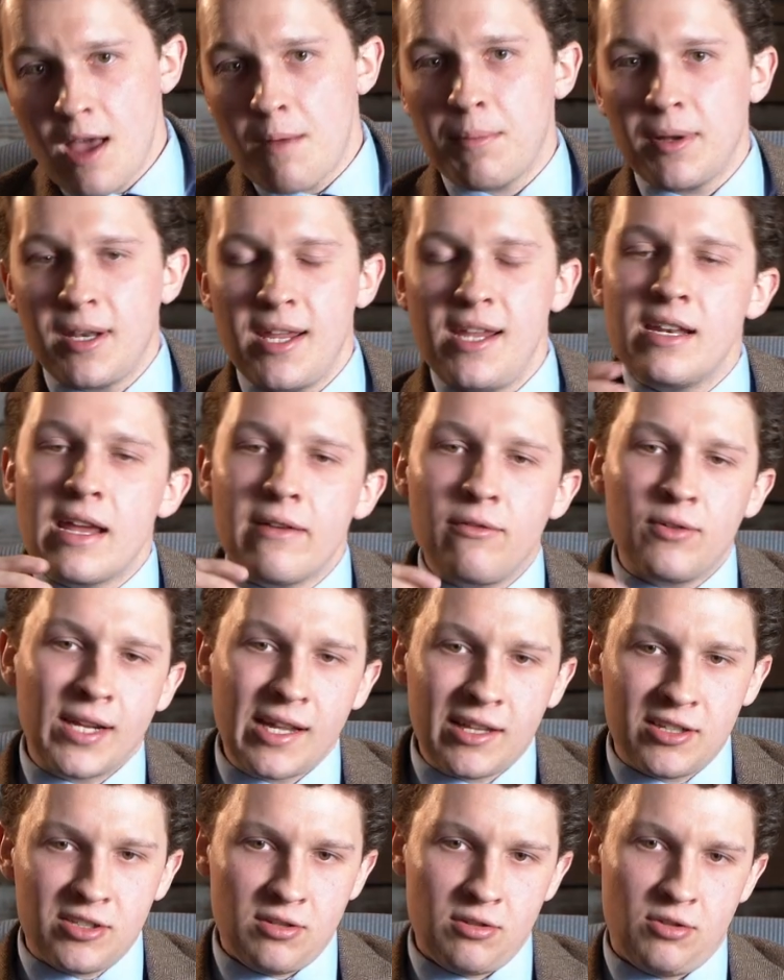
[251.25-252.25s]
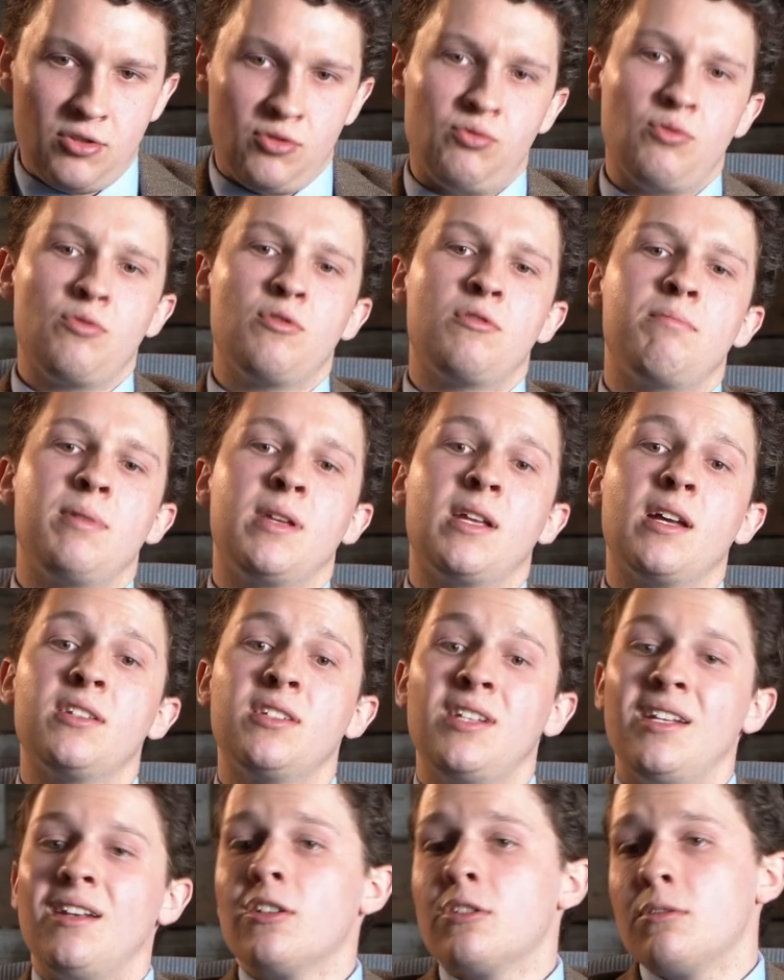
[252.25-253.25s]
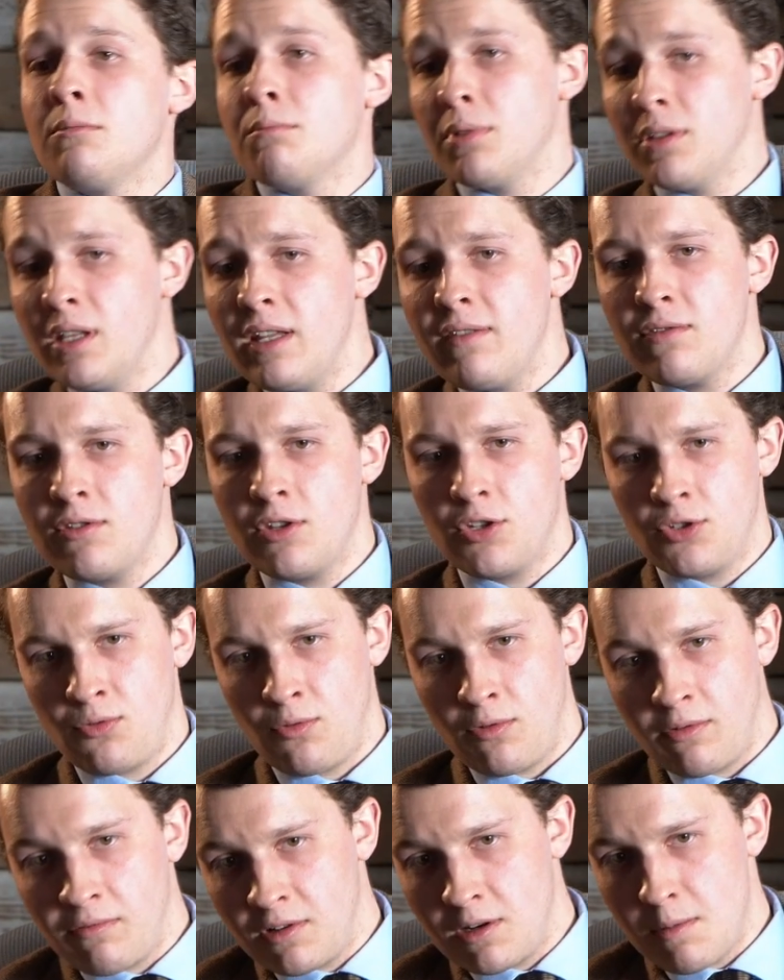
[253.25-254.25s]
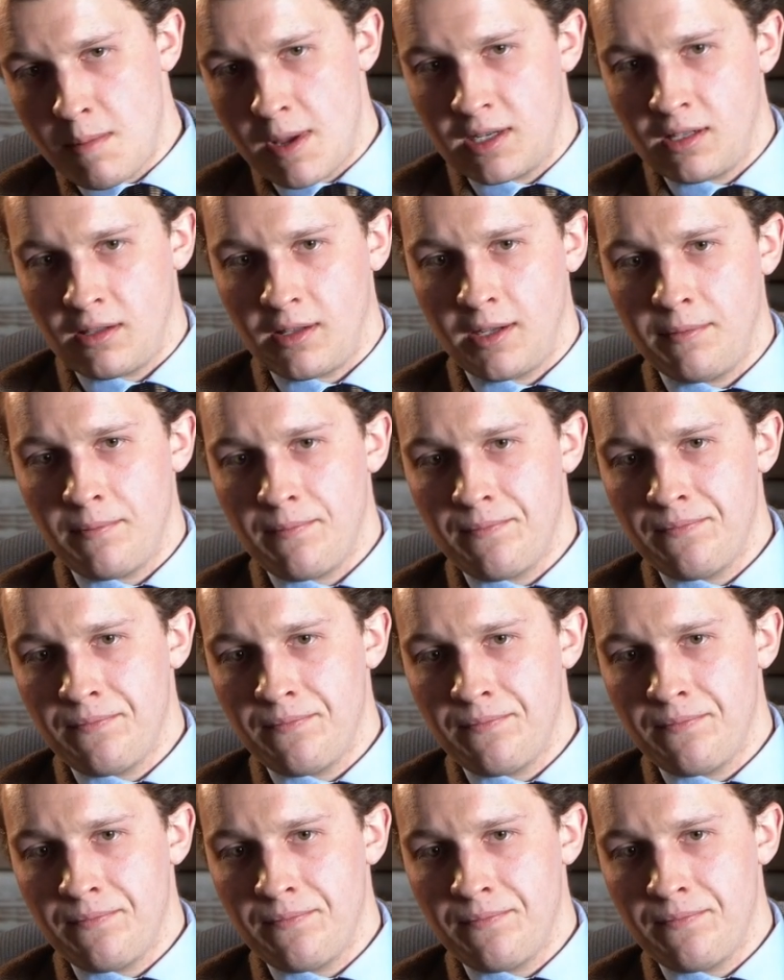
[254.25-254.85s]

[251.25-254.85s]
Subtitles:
But he never gets to the truth because he doesn't believe in the truth fundamentally.